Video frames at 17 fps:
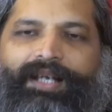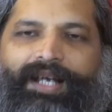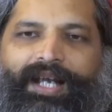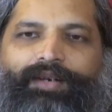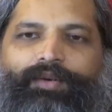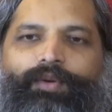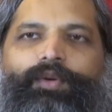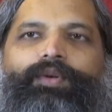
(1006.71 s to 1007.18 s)

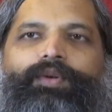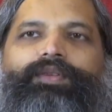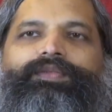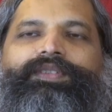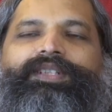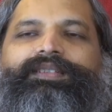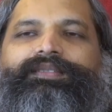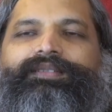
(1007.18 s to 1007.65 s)
And all
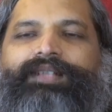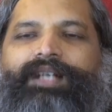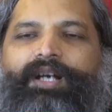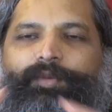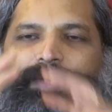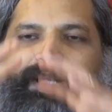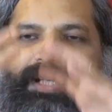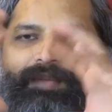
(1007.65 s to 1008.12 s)
of this
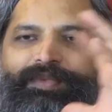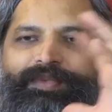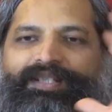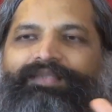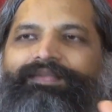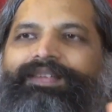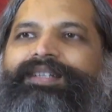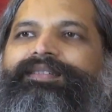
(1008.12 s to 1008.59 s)
now becomes
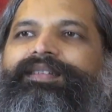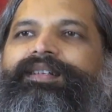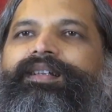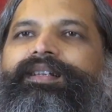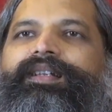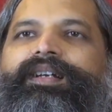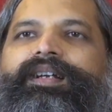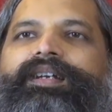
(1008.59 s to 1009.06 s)
the
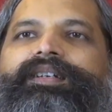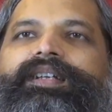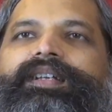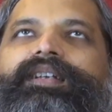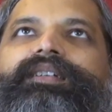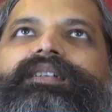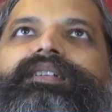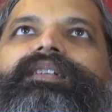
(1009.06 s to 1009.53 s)
vessel, the
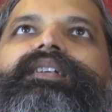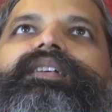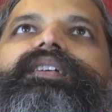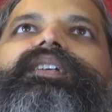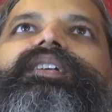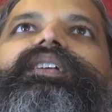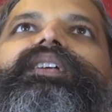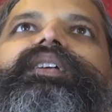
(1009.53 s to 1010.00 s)
container,
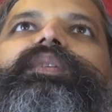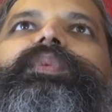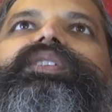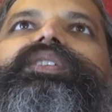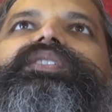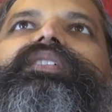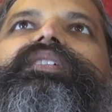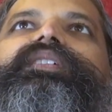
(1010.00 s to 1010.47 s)

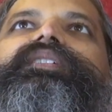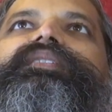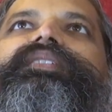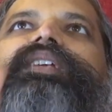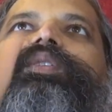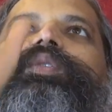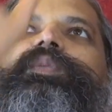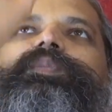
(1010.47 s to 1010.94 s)
which
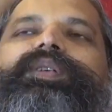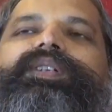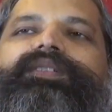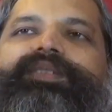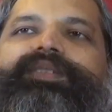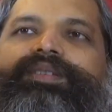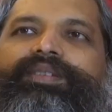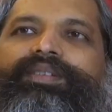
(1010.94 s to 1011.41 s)
turns and
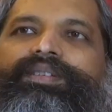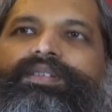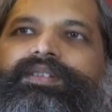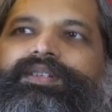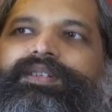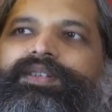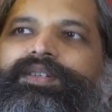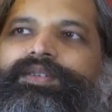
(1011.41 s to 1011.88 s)
opens
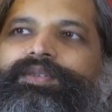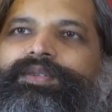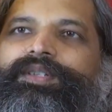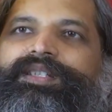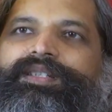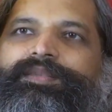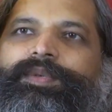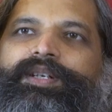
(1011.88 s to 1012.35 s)
to
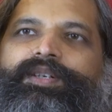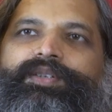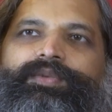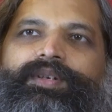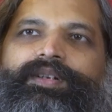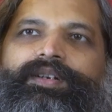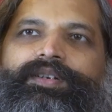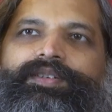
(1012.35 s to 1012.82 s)
the
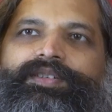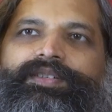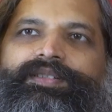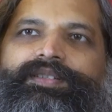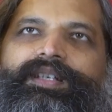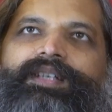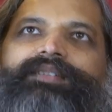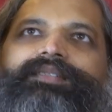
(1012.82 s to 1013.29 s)
spiritual
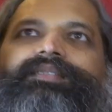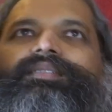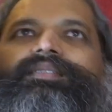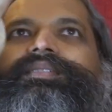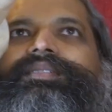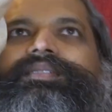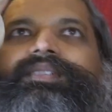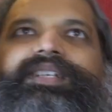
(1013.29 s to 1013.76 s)

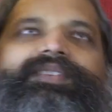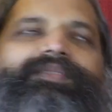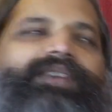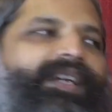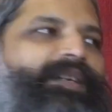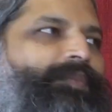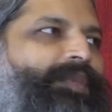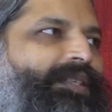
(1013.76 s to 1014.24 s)
consciousness, the
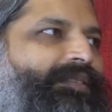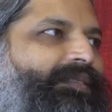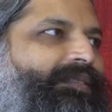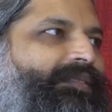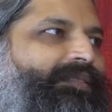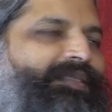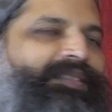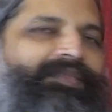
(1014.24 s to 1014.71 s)
divine
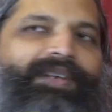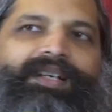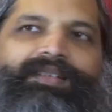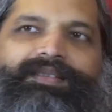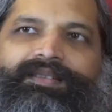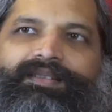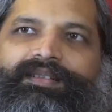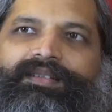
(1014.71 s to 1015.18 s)
presence, the
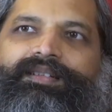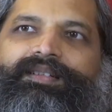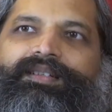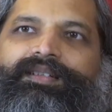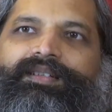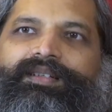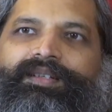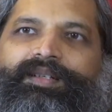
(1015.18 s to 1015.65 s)
vast
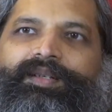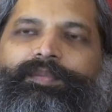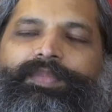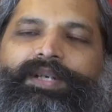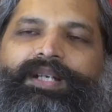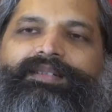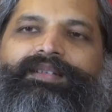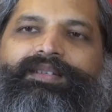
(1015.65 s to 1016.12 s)

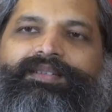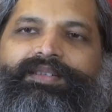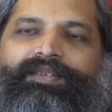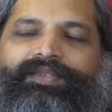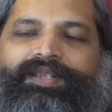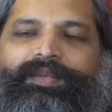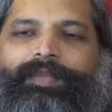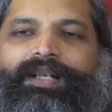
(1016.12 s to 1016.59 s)
presence
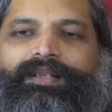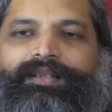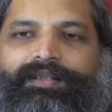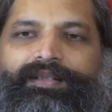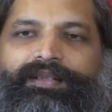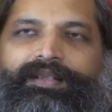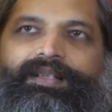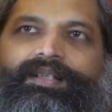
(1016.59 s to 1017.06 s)
of the
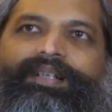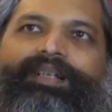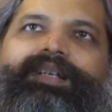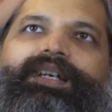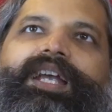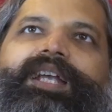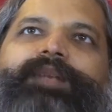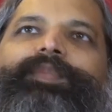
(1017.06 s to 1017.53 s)
mother,
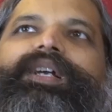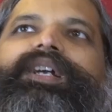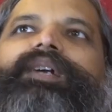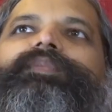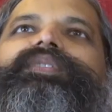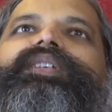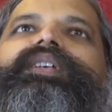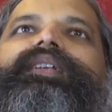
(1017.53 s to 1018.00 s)
and
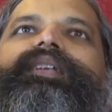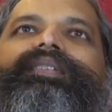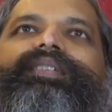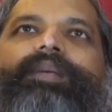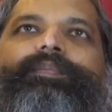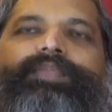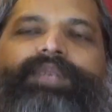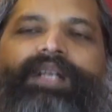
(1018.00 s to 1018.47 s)
becomes a
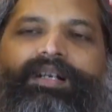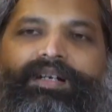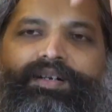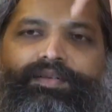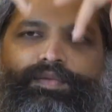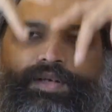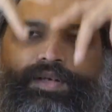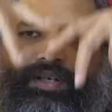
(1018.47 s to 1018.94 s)

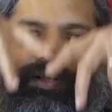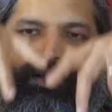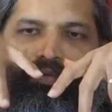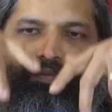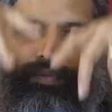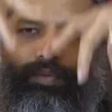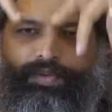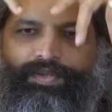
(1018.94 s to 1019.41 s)
receptacle for her
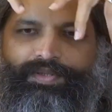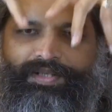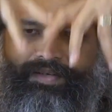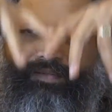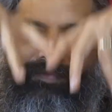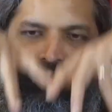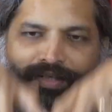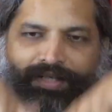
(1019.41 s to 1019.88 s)
force
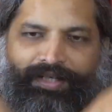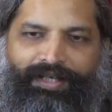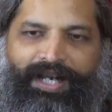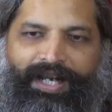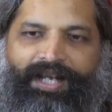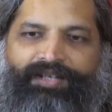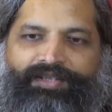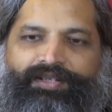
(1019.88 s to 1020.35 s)
and for
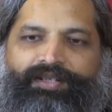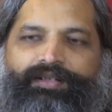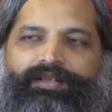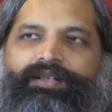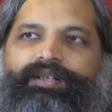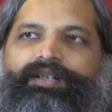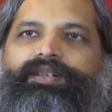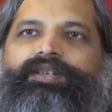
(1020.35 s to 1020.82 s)
her
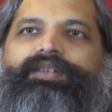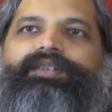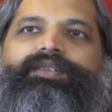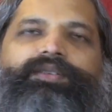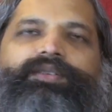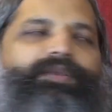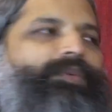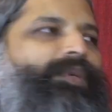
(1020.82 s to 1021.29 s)
action
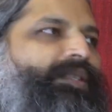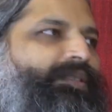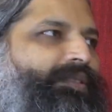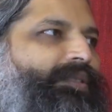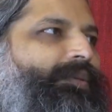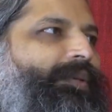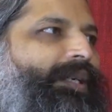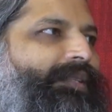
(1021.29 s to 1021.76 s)
to
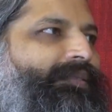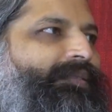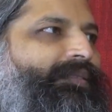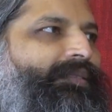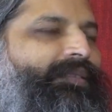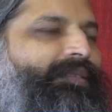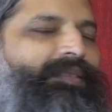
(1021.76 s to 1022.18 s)
work through us.